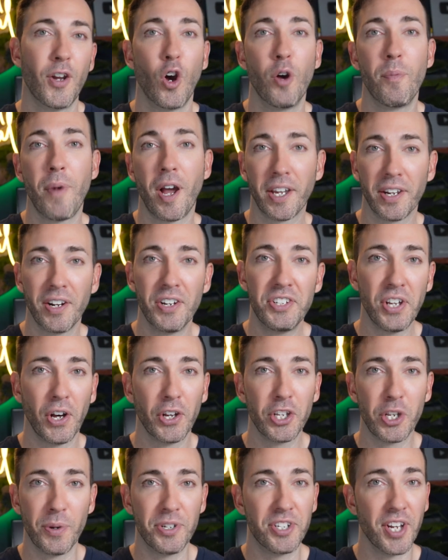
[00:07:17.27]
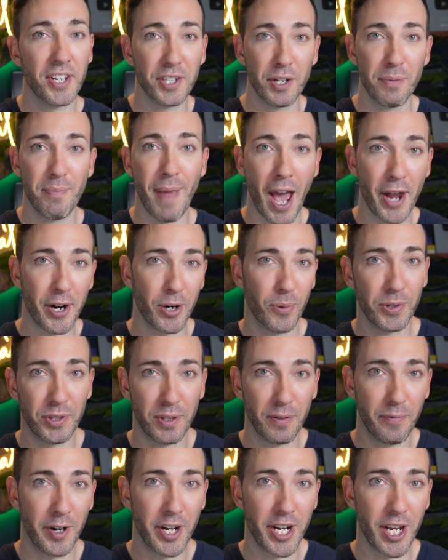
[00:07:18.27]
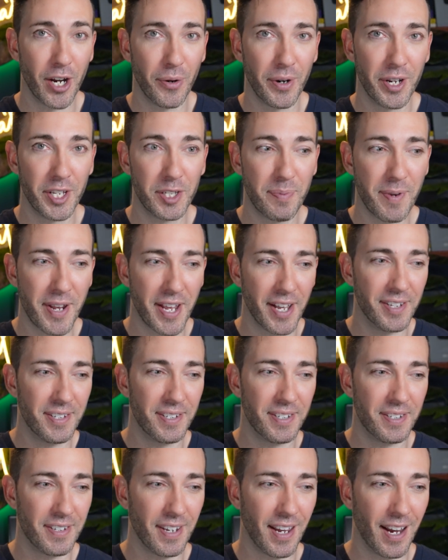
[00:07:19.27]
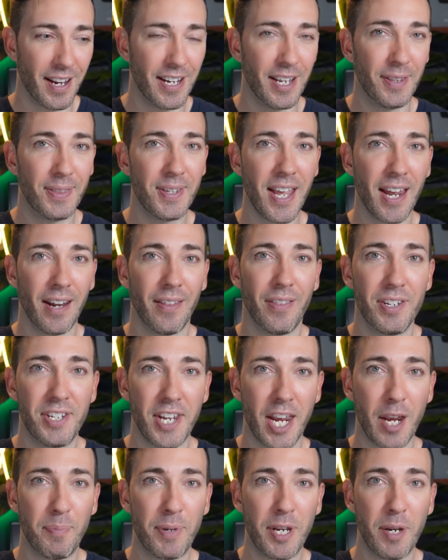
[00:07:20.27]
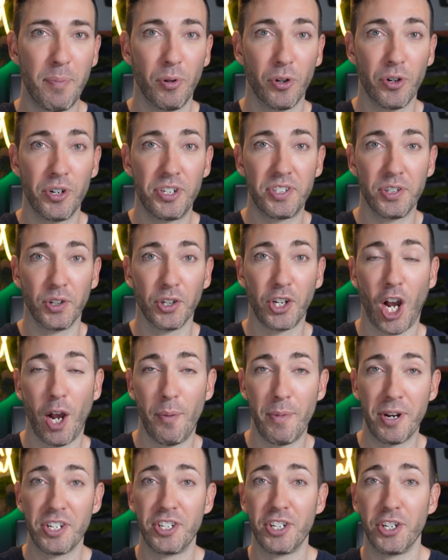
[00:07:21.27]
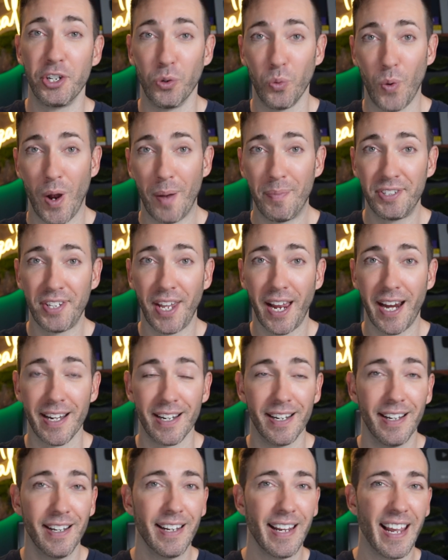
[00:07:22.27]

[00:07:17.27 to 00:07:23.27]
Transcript: Now, I'm not going to tell you it doesn't matter what the video is, because at the end of the day, people are still coming to your website,